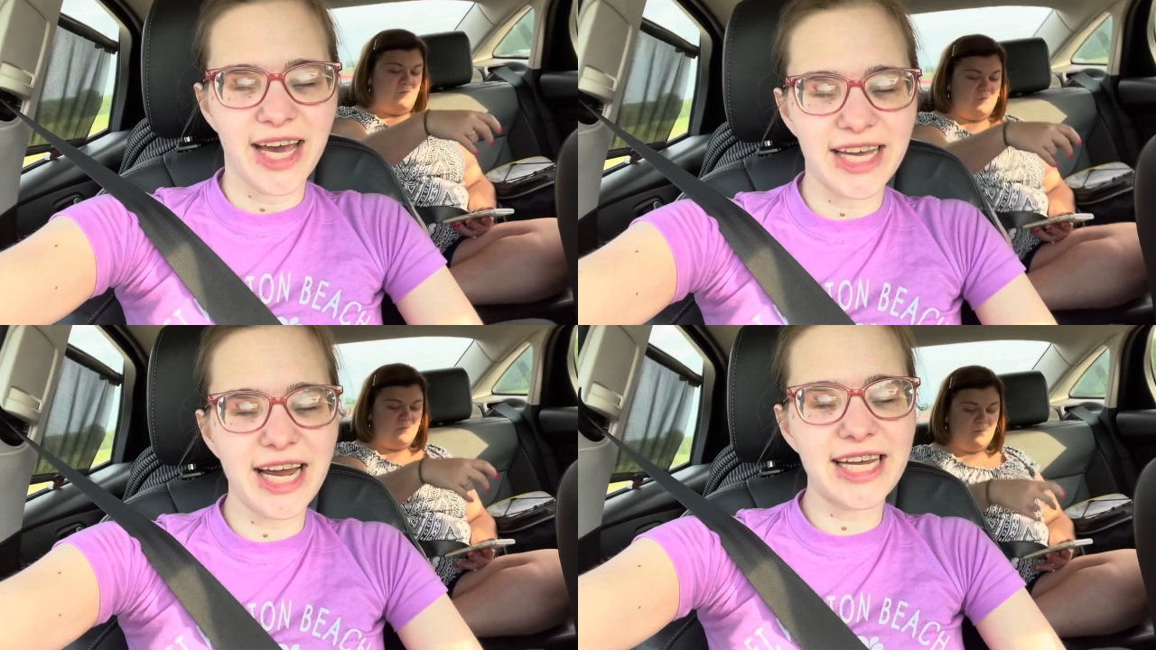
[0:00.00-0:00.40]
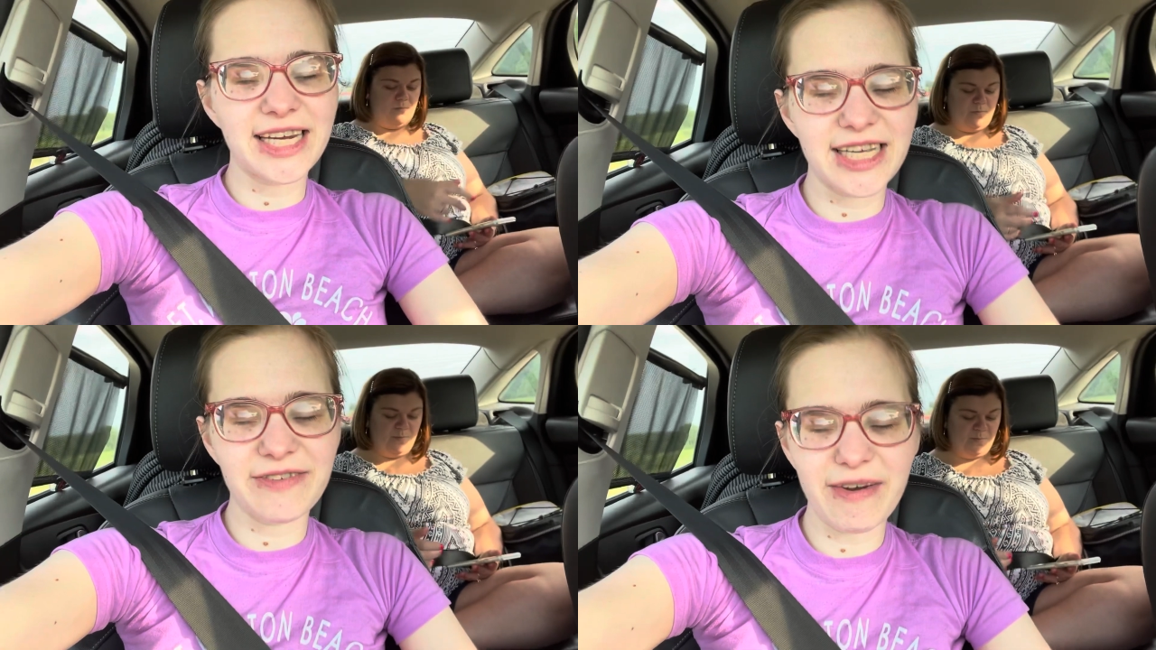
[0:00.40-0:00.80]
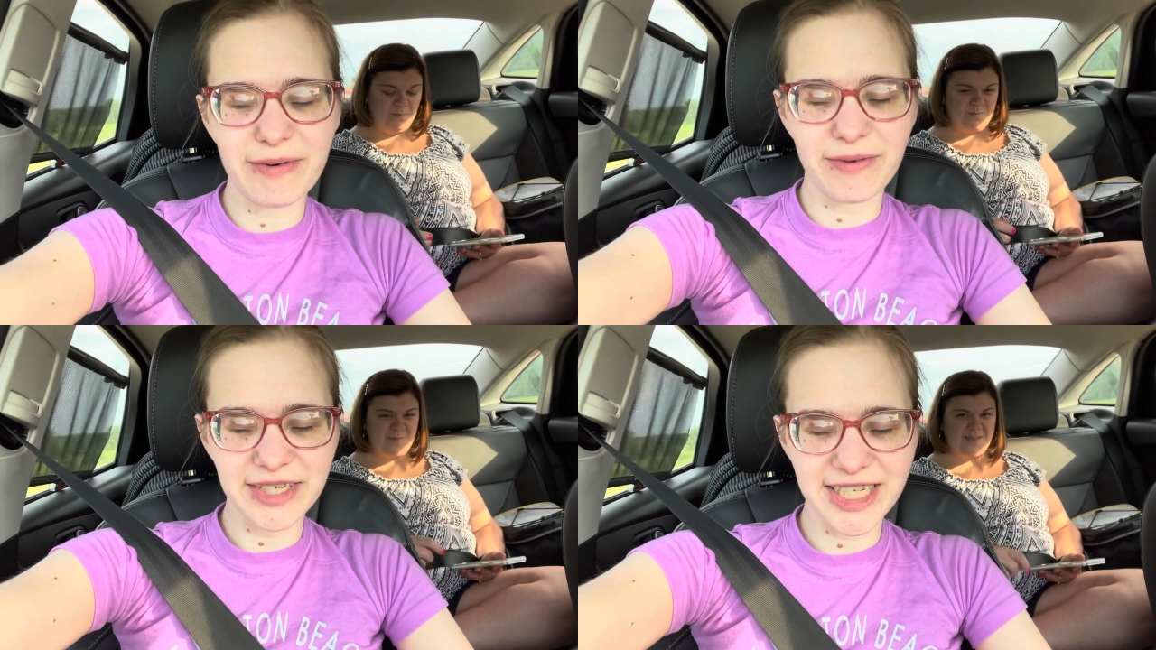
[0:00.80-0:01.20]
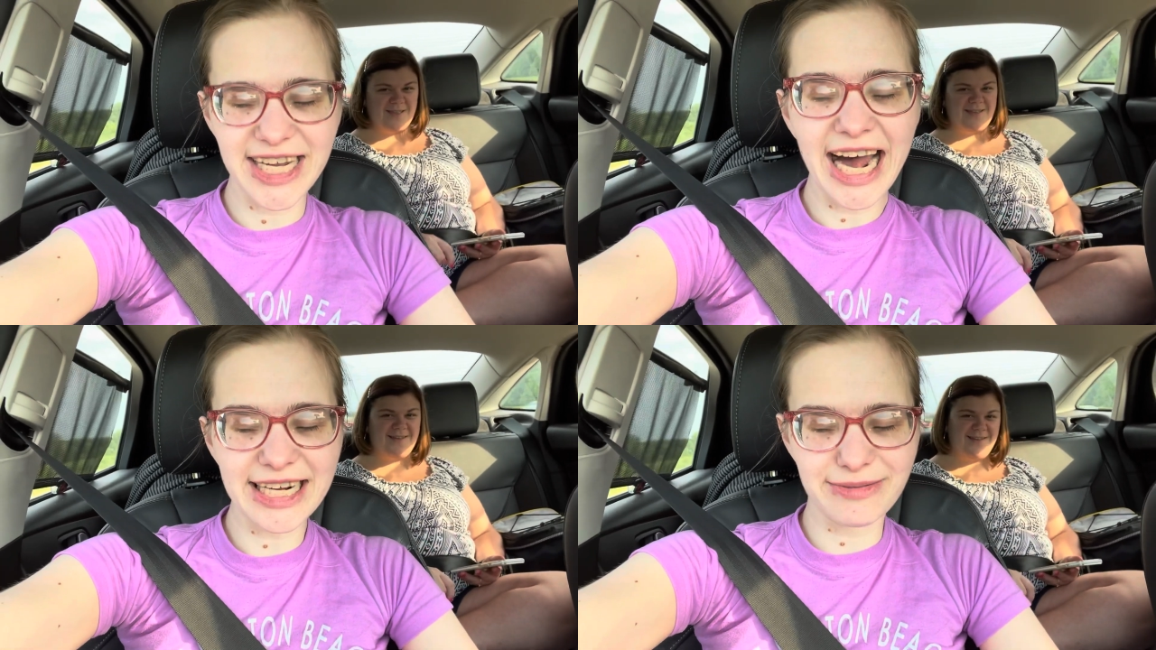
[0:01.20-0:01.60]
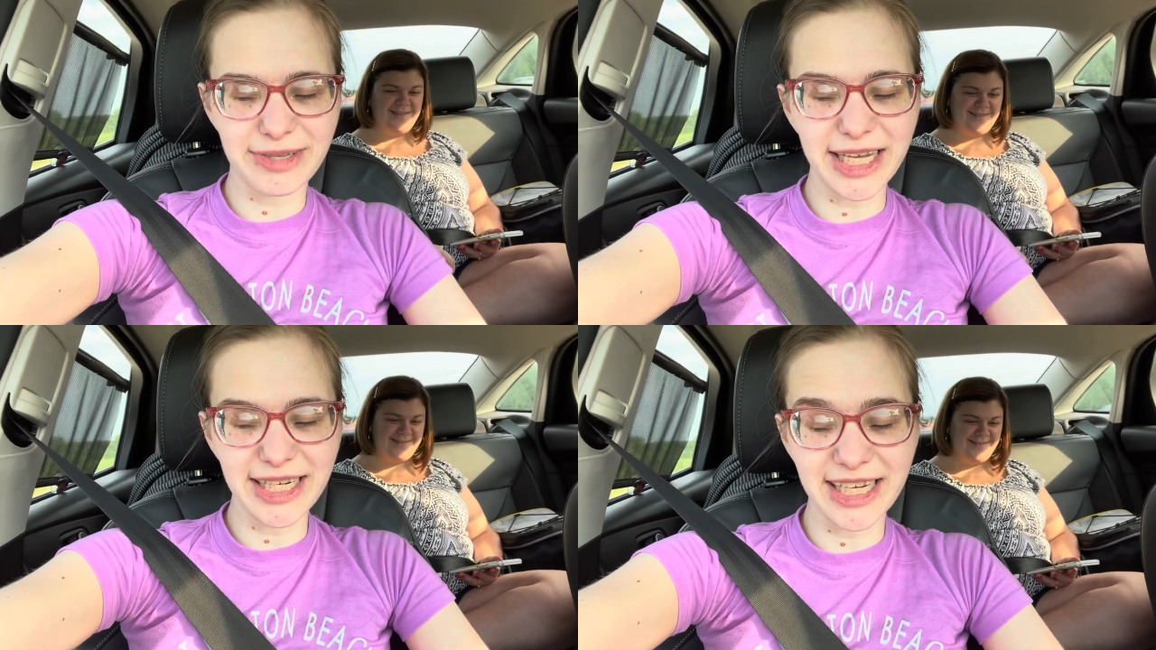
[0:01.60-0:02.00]
Speaker 1: and I can give everyone snacks when
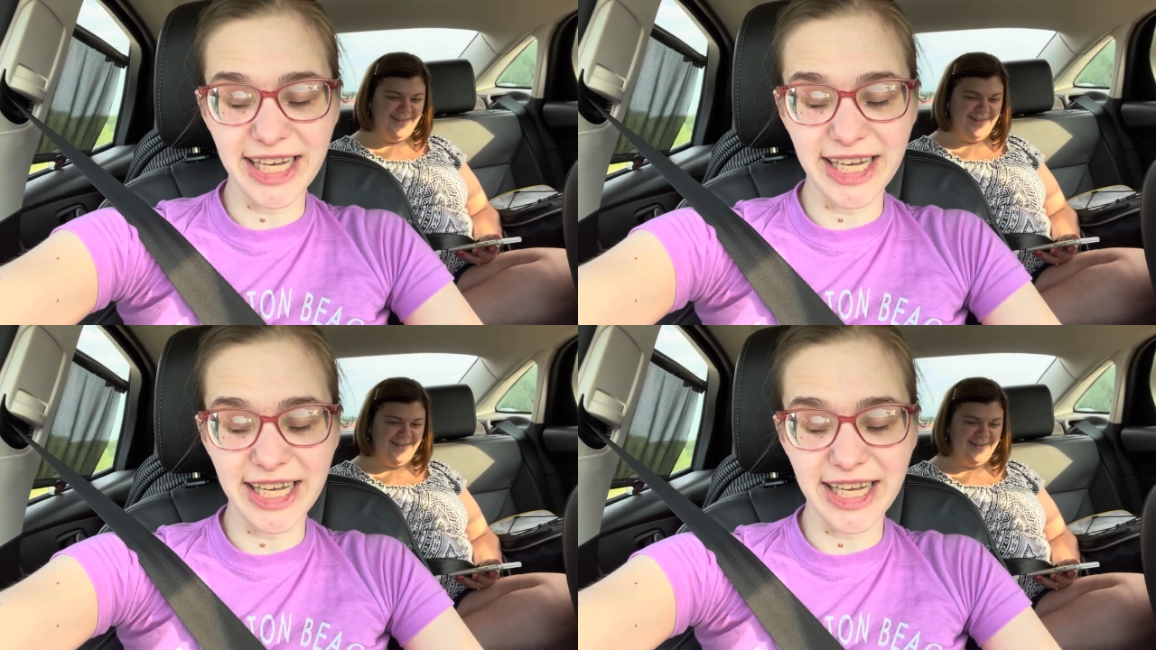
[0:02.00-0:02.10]
they need it.